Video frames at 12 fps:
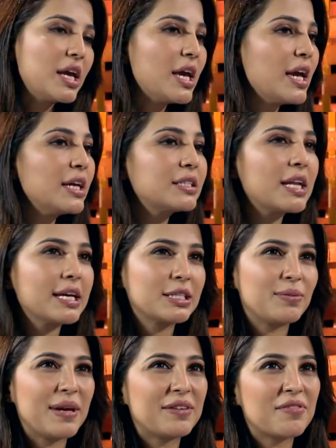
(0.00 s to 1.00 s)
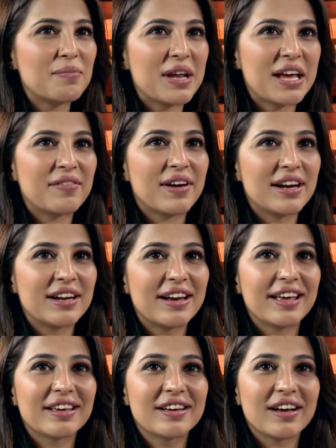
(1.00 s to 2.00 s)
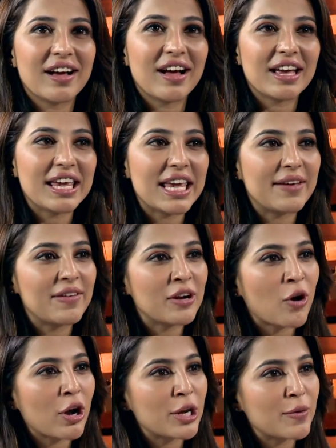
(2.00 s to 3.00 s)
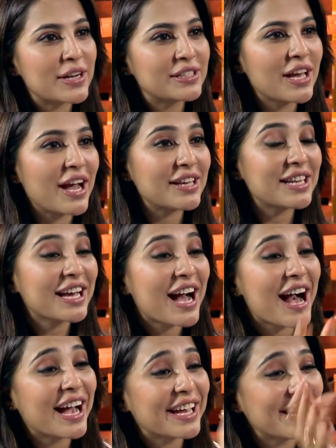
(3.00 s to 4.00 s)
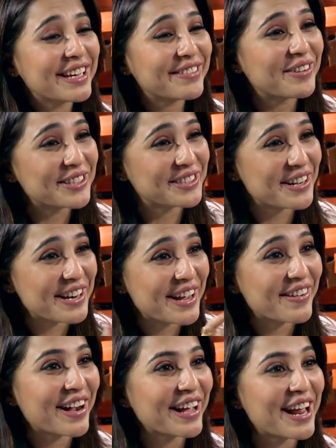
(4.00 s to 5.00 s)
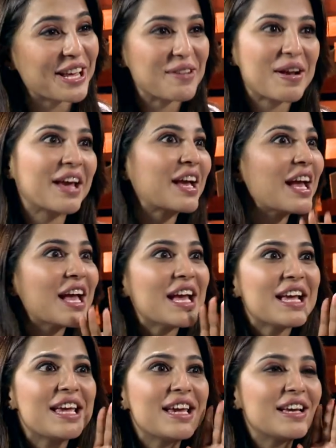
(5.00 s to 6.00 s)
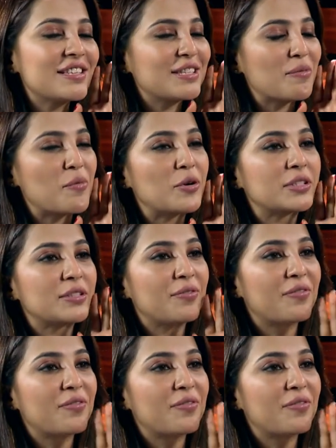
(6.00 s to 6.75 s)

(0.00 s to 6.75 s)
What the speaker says: He is like sweet from day one. Like, he will call you and say hi. He's like, hi, what's your name? Like, he is the most